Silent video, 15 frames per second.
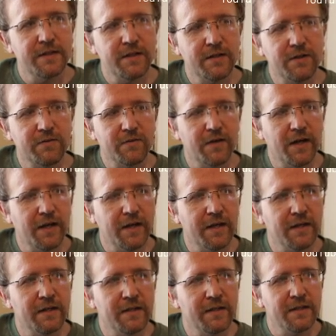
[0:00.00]
All right.
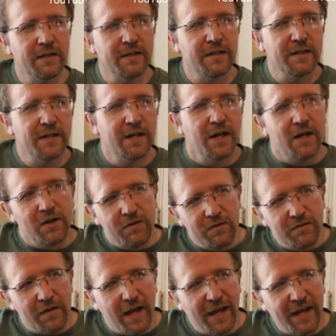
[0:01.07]

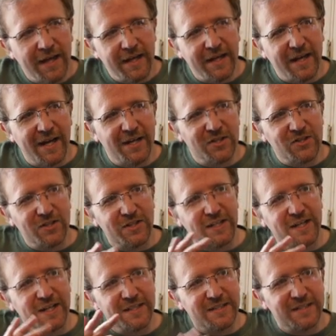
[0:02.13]
Oh, hey, Ashley,
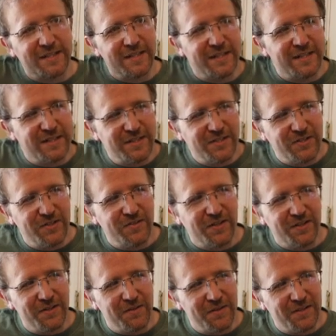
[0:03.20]
I see that you
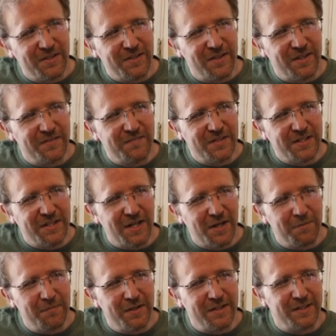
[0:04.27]
left a
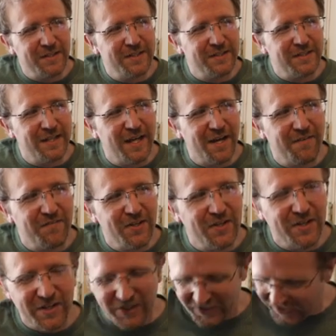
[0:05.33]
comment. Good to have you
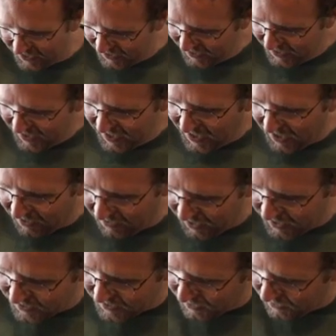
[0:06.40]
here. All
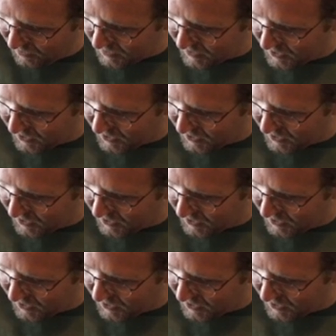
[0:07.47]
right, so let's